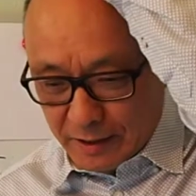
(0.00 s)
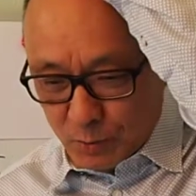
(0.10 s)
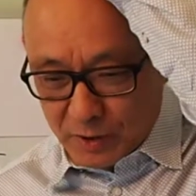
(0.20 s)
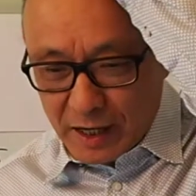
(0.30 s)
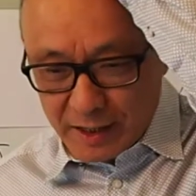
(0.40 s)

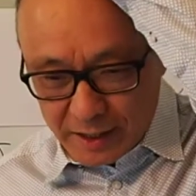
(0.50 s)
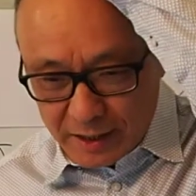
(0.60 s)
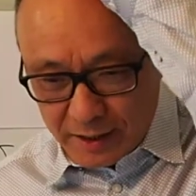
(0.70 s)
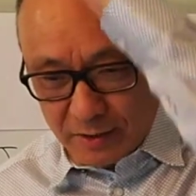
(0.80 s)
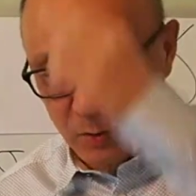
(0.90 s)
What are
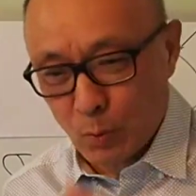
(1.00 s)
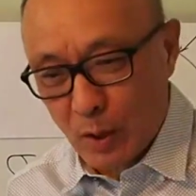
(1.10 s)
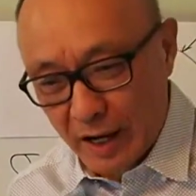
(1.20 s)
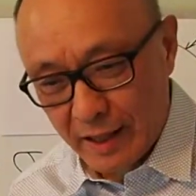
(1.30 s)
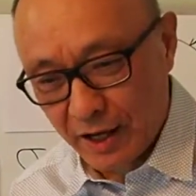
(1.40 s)
they?
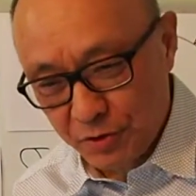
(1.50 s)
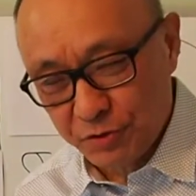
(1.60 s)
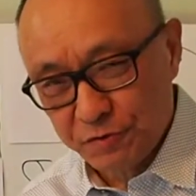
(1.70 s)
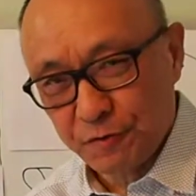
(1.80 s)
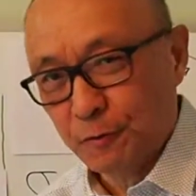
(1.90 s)
Why they are
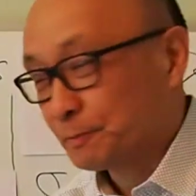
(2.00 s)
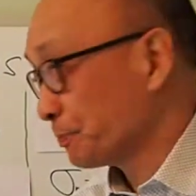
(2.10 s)
useful?